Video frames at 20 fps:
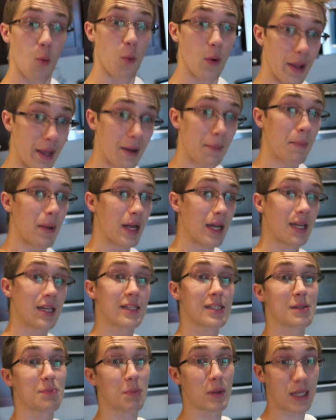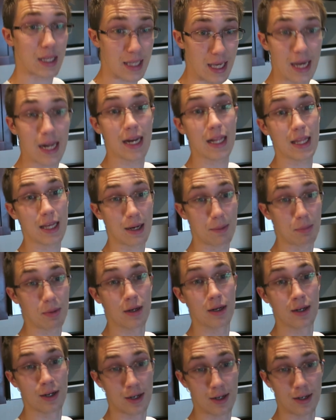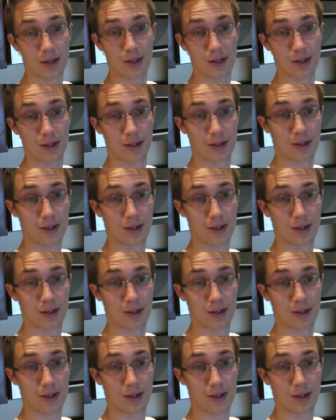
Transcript: We are making spaghetti up in her.